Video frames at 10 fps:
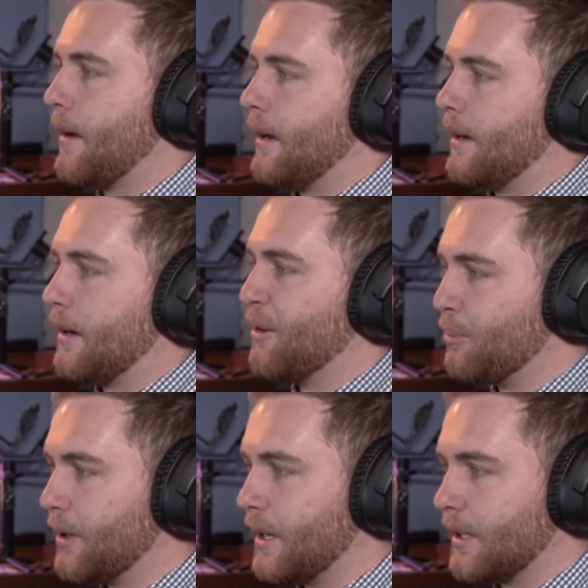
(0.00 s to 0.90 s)

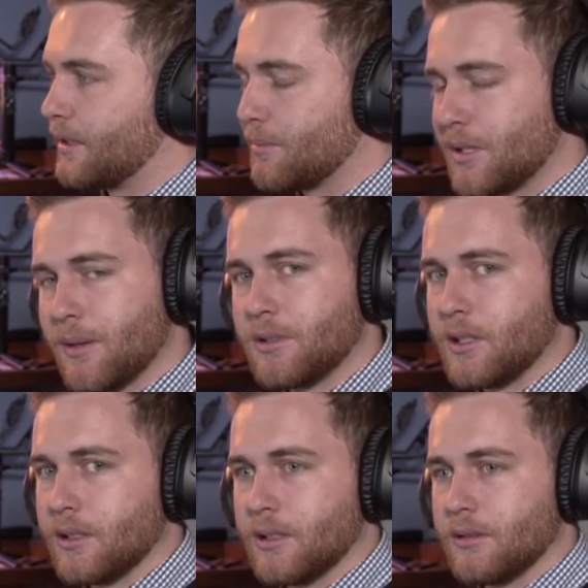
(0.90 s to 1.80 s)
but sometimes
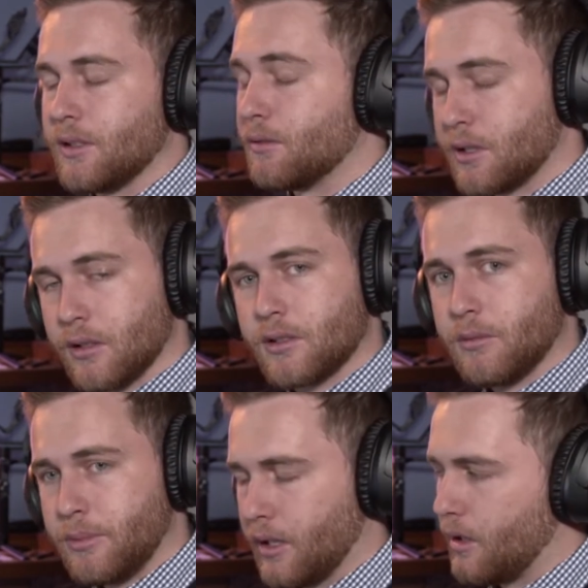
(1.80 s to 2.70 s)
the results can
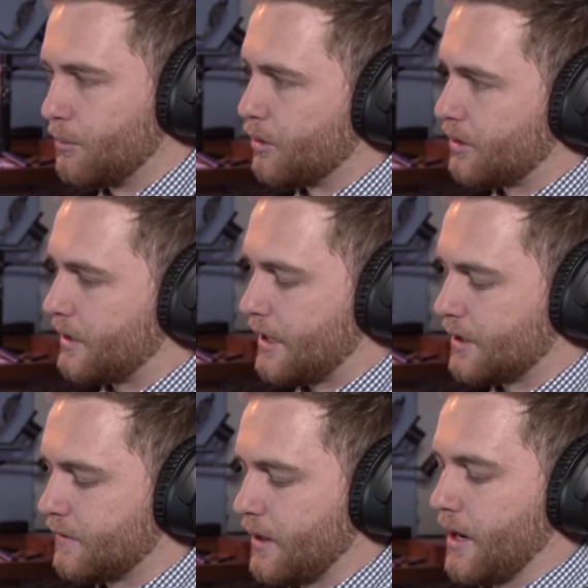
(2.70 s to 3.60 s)
be a lot more
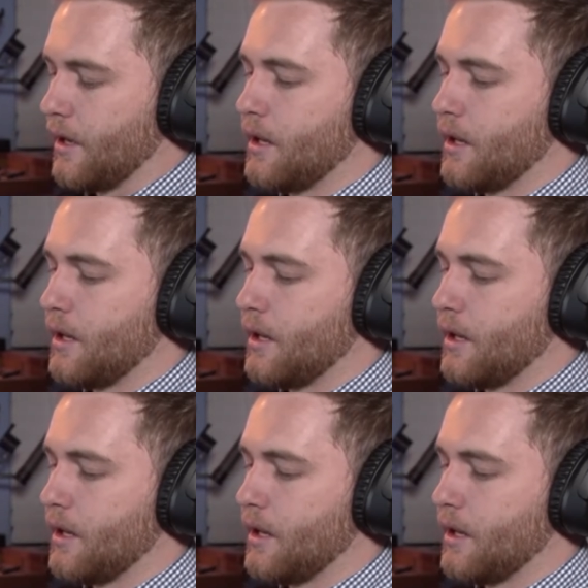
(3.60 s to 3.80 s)
satisfying,